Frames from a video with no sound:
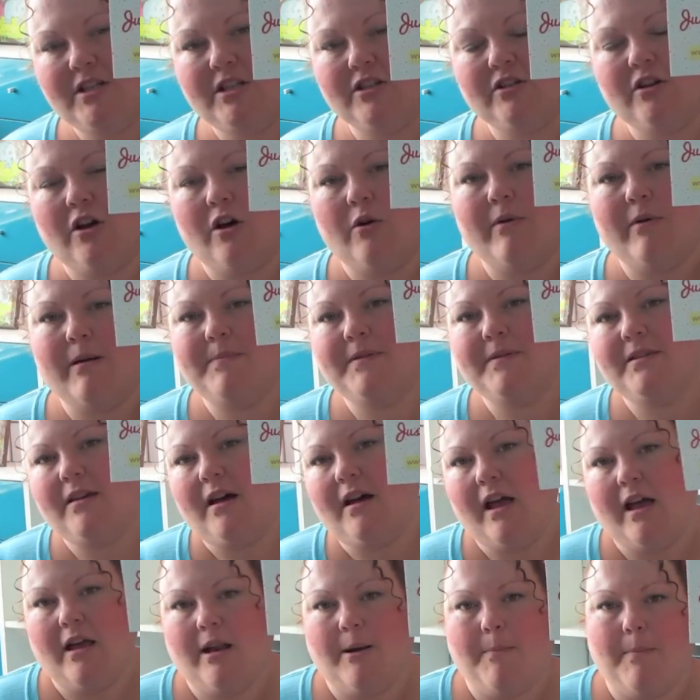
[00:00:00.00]
she's got a
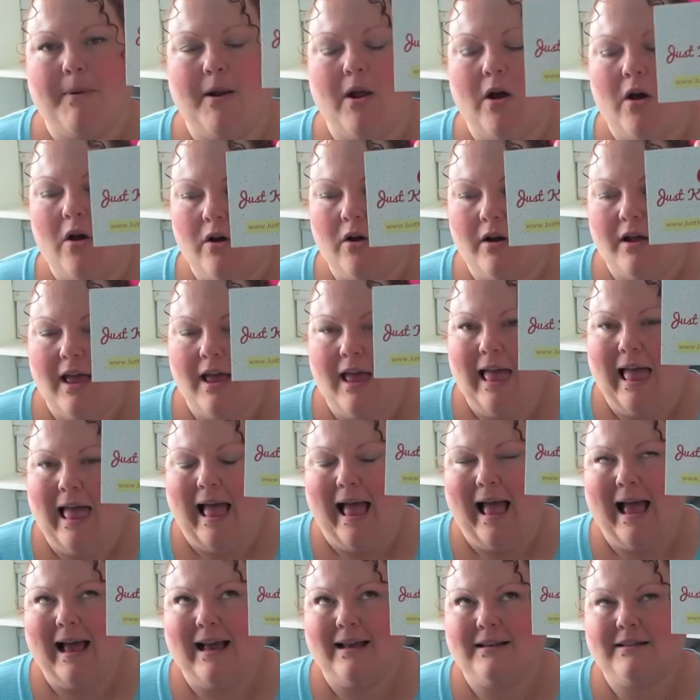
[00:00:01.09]
website and a blog
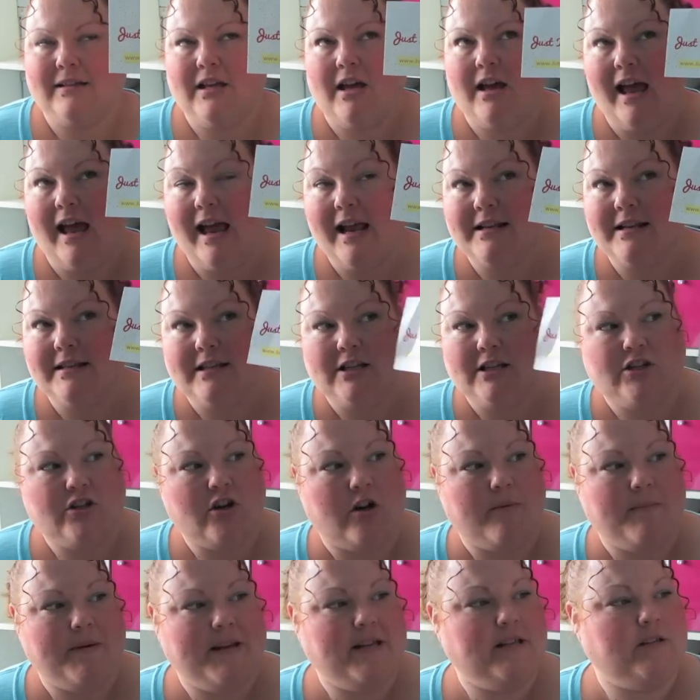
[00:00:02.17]
and her Etsy
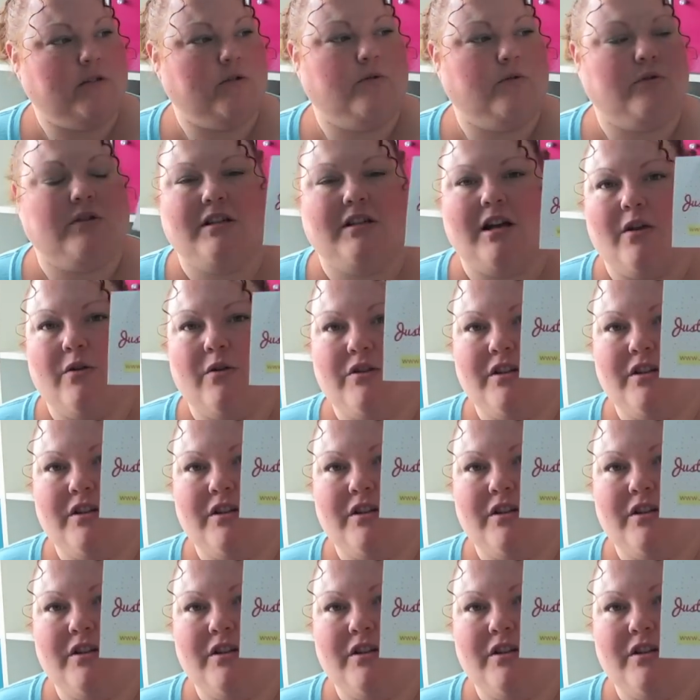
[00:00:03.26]
shop is also